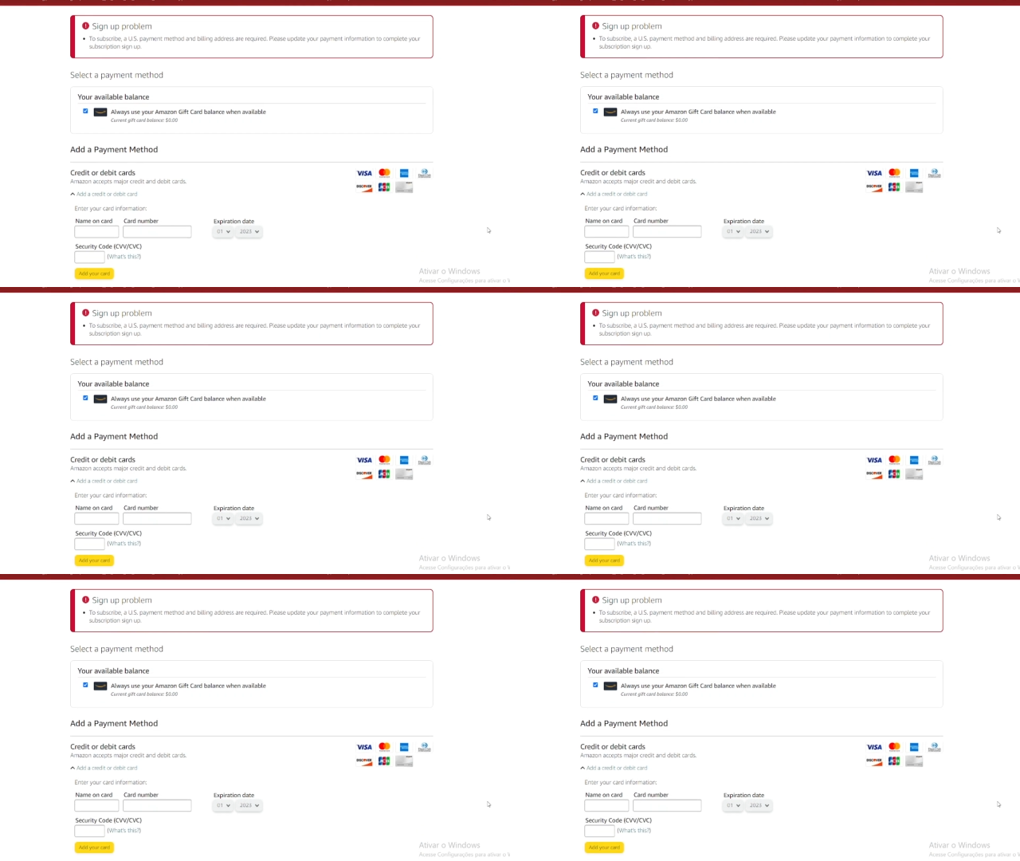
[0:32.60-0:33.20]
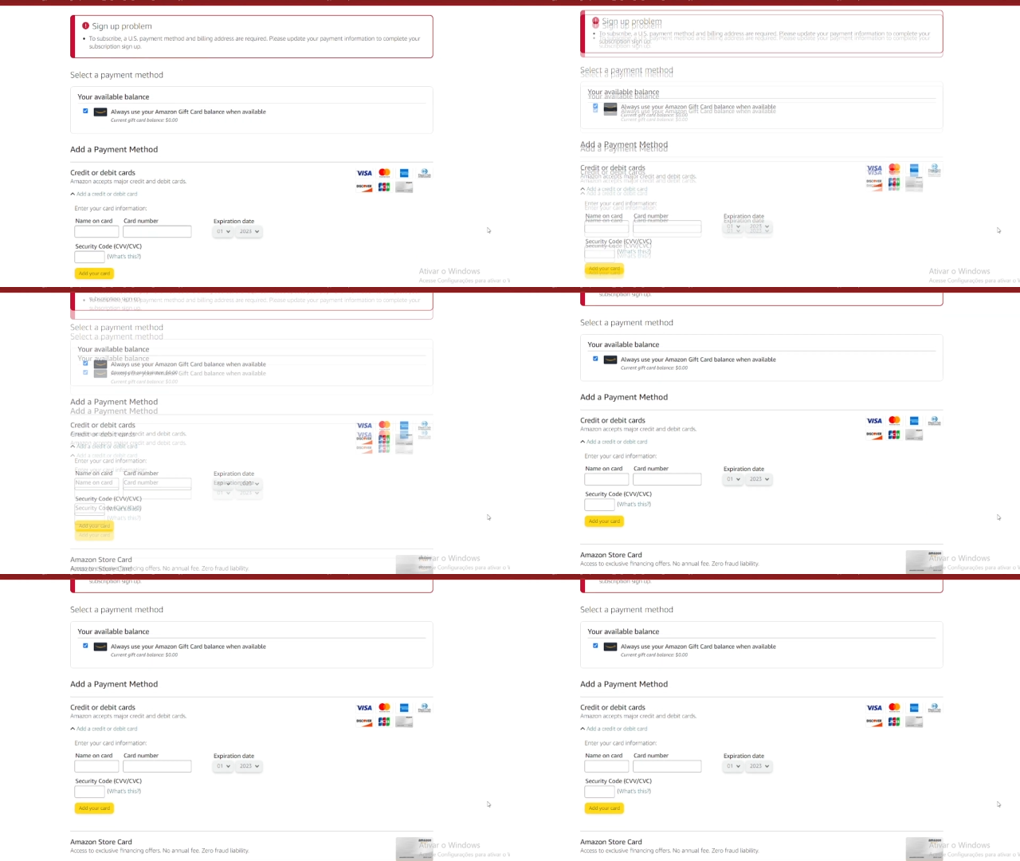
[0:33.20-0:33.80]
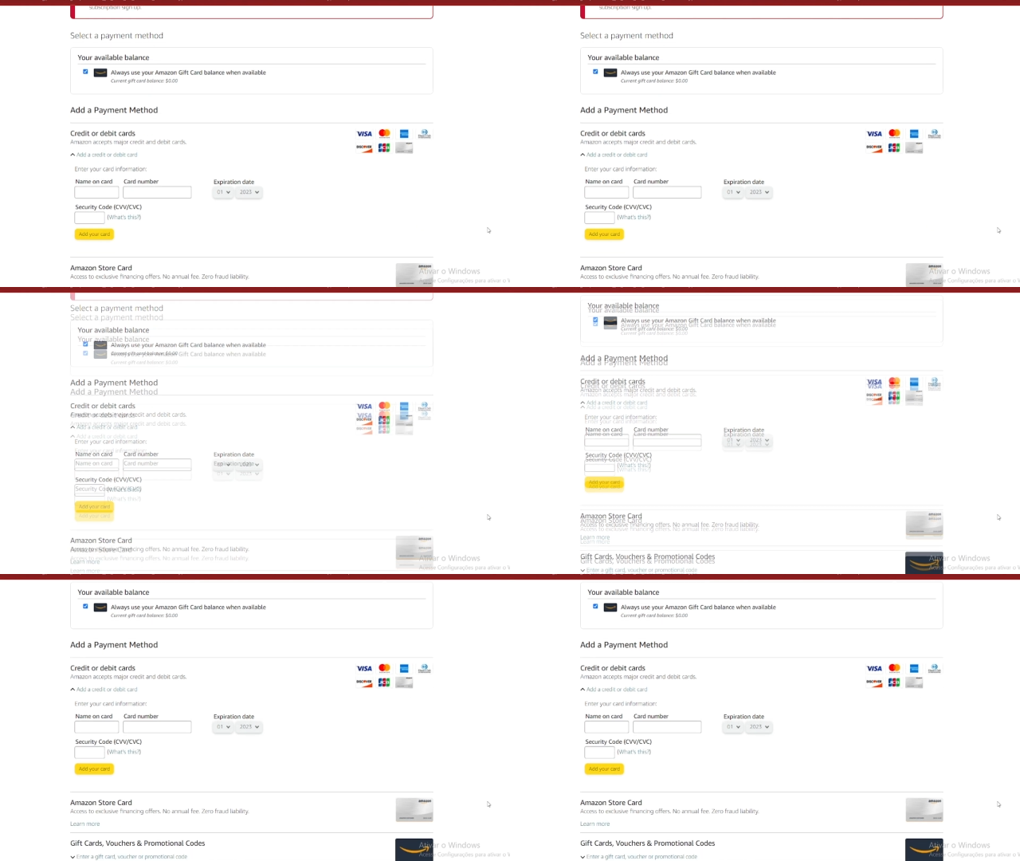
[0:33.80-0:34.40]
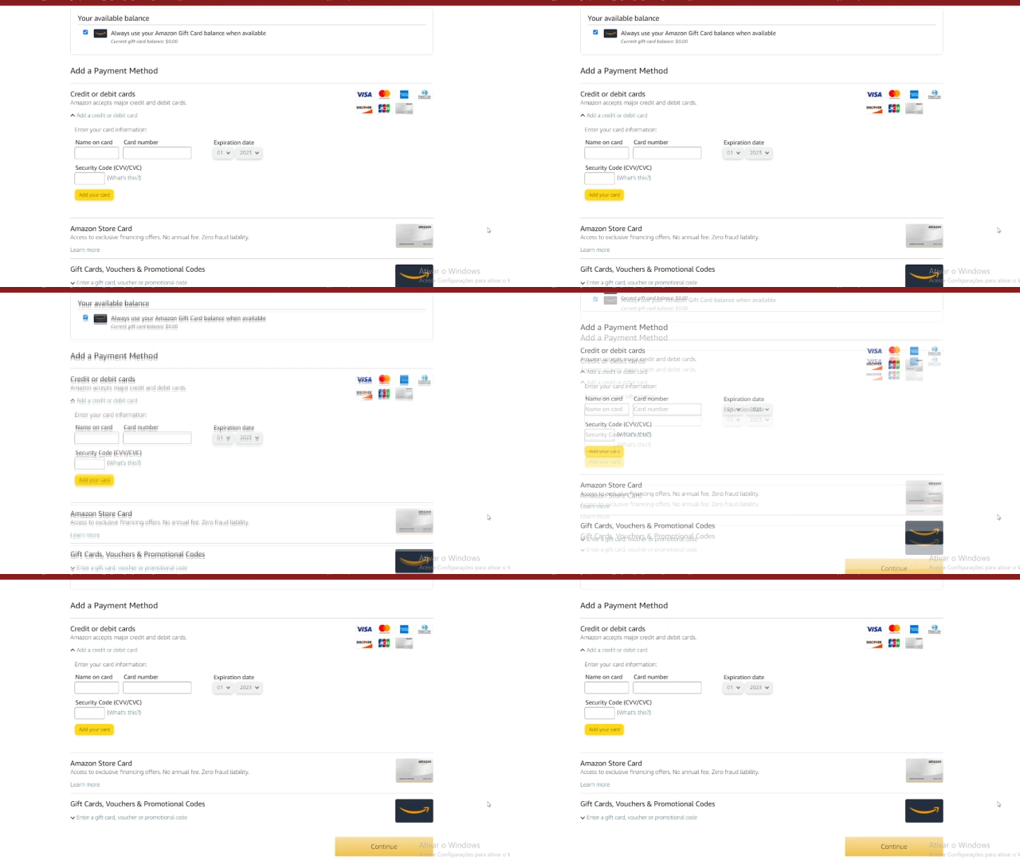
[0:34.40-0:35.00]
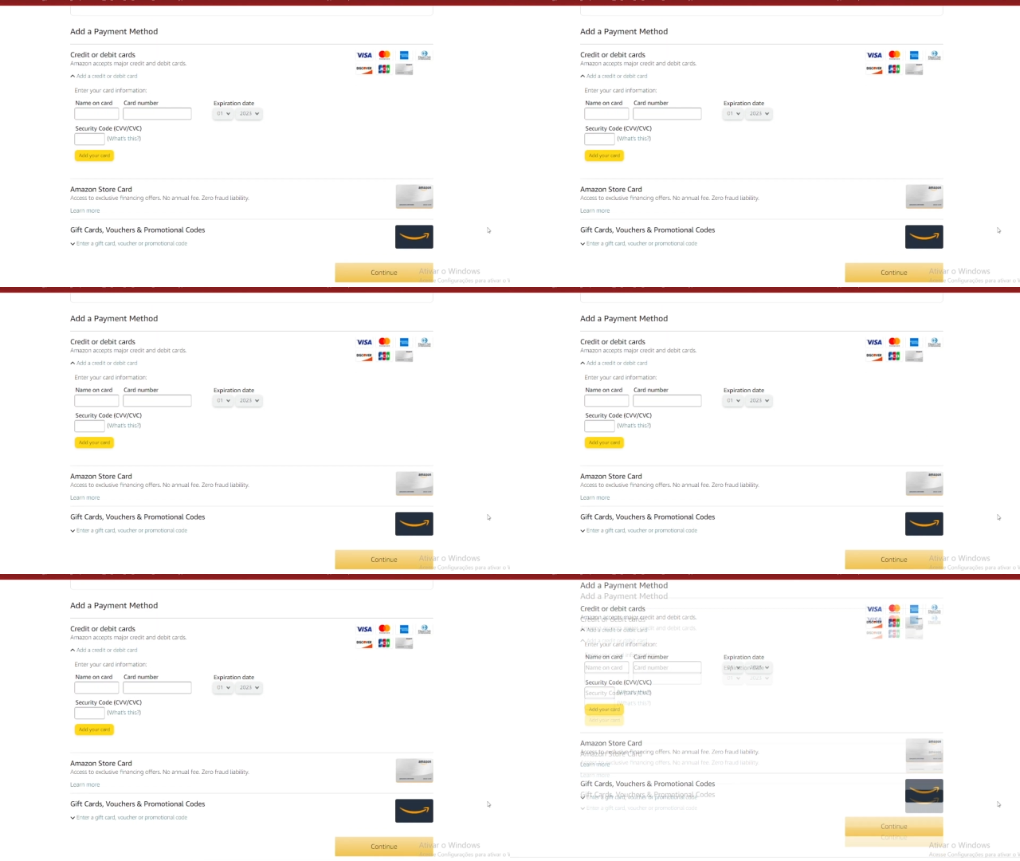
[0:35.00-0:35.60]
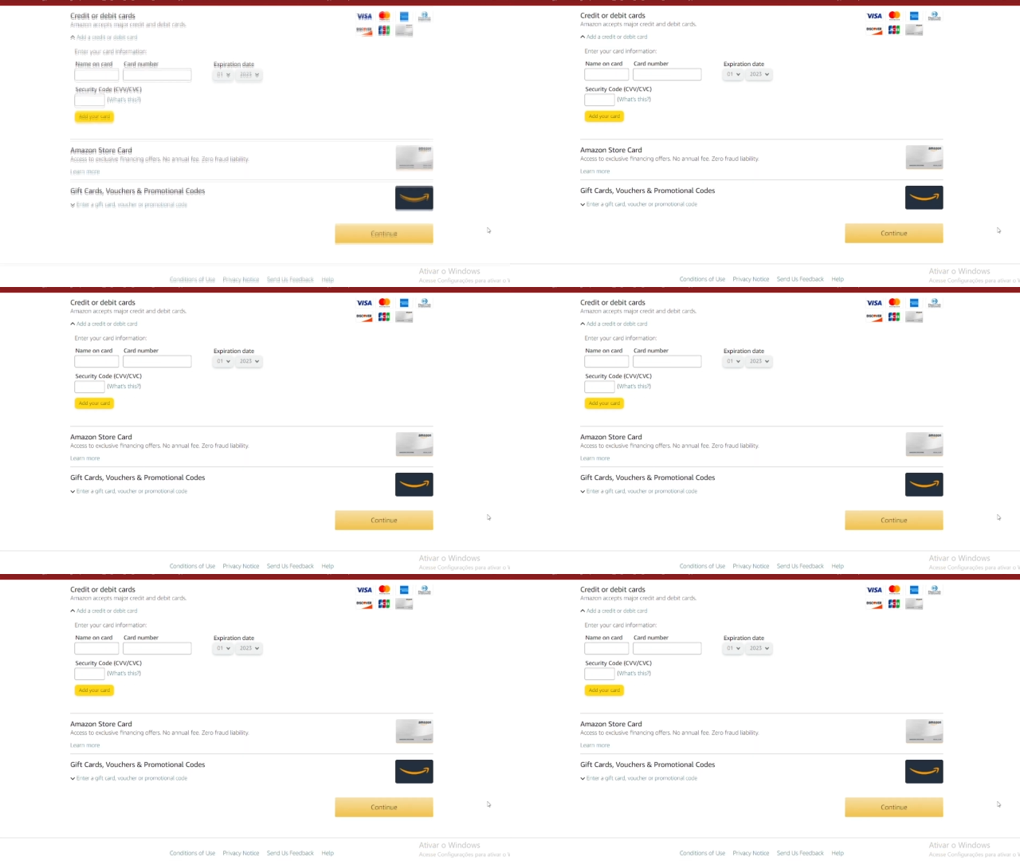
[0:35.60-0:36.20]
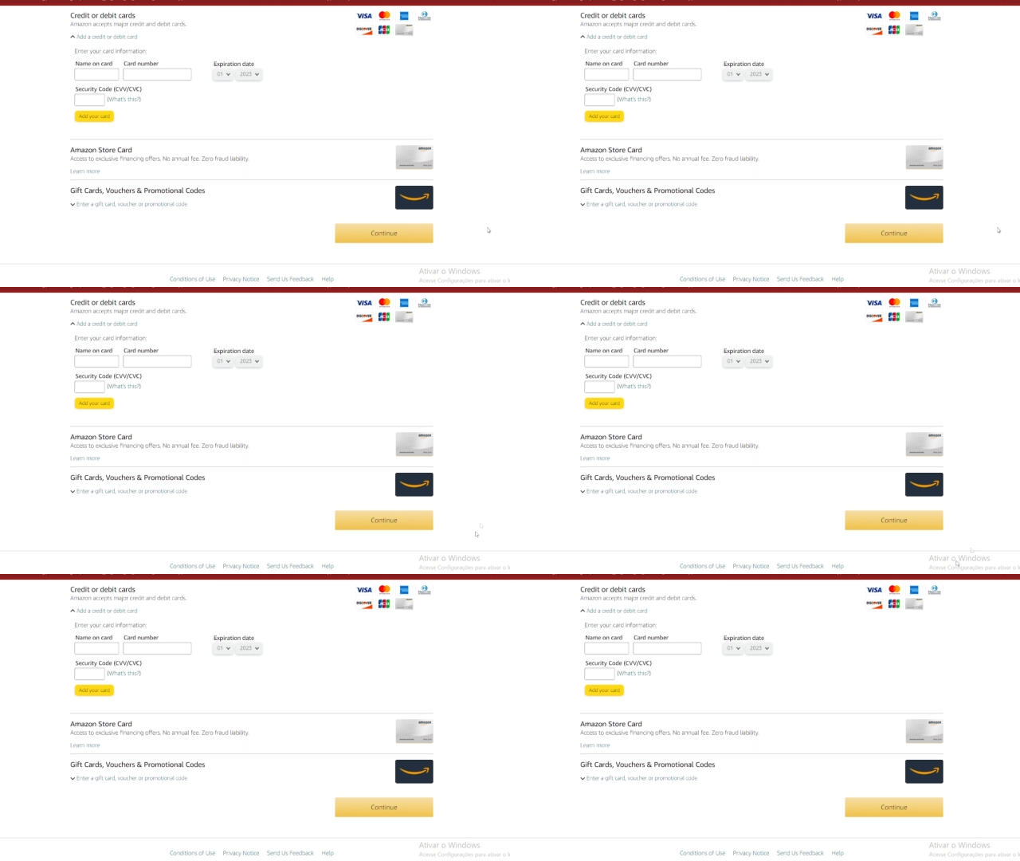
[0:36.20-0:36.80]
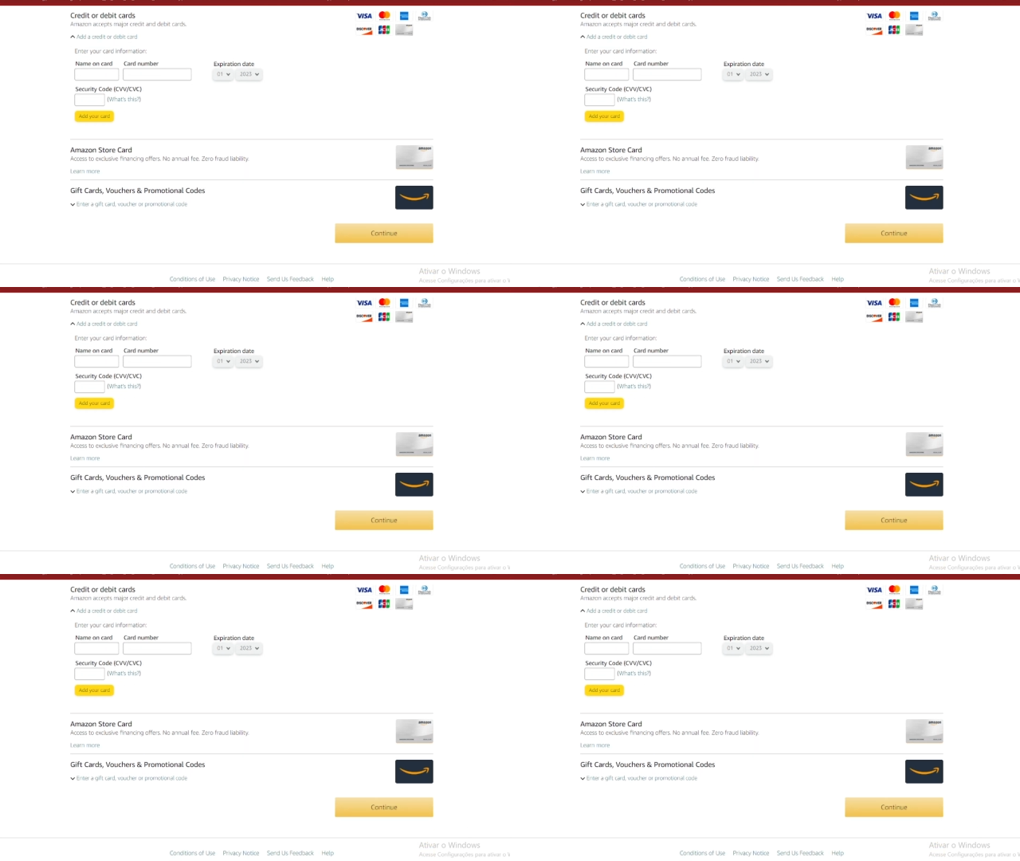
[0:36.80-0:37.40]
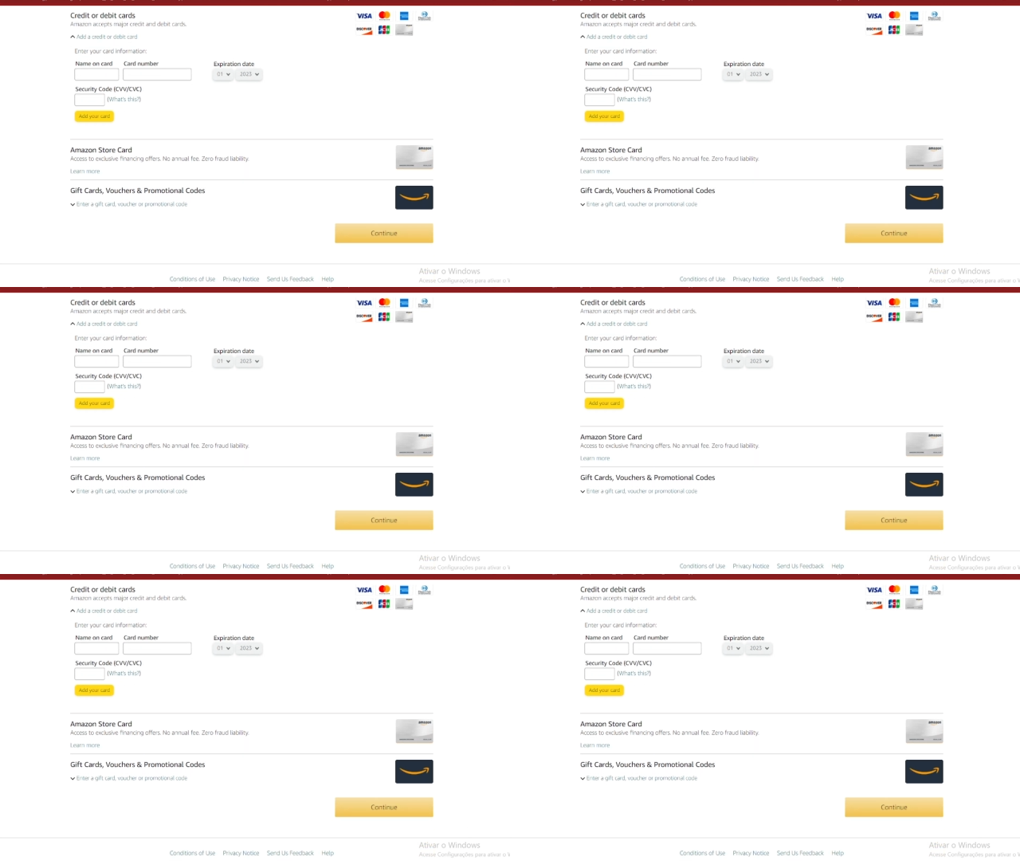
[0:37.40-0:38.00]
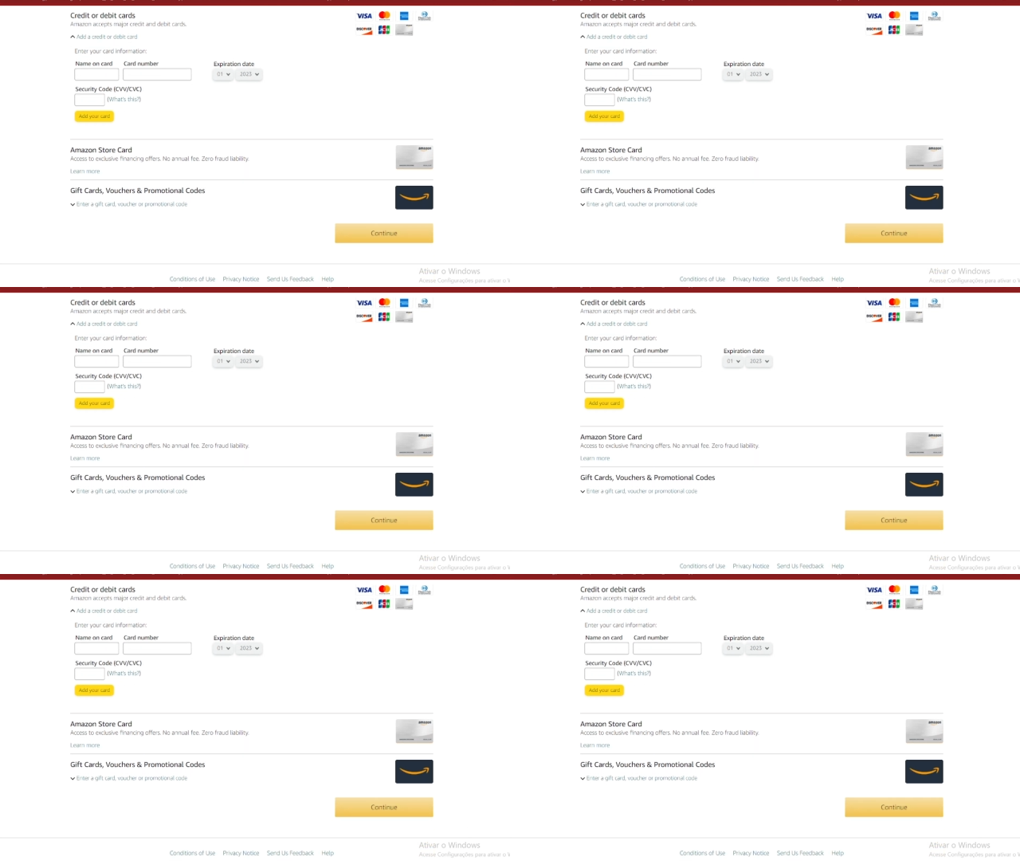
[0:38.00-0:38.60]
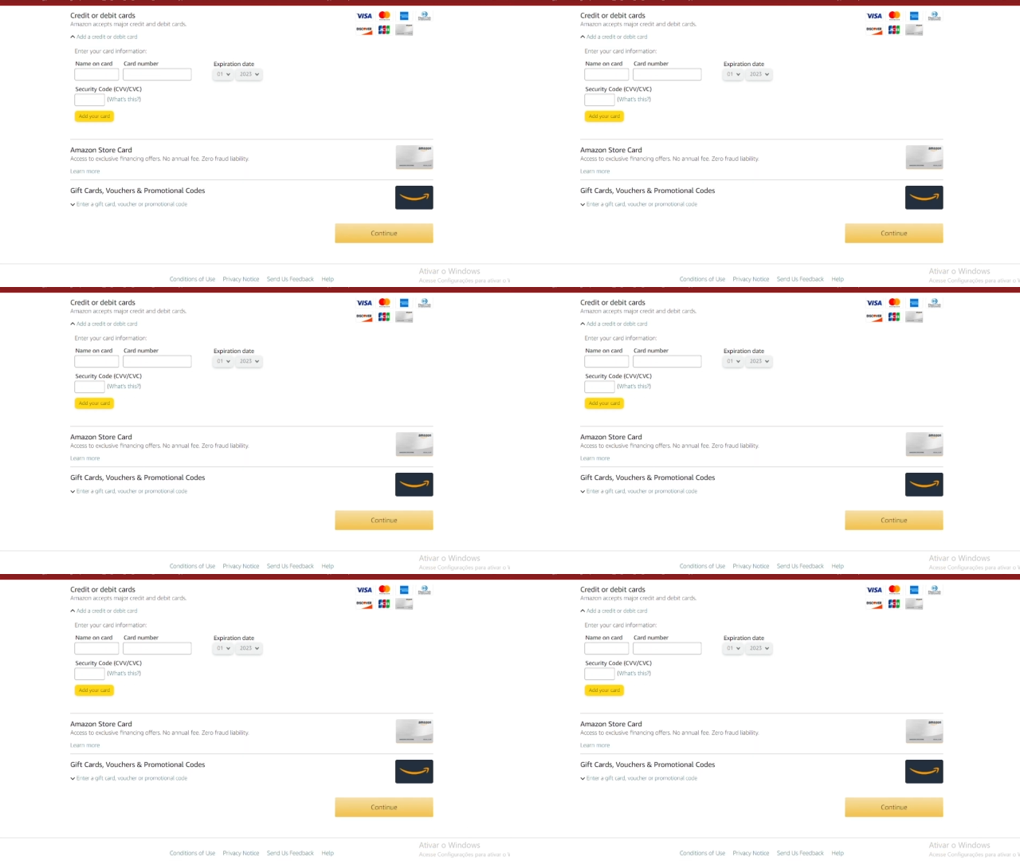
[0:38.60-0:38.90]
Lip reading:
[unreadable: no face in view]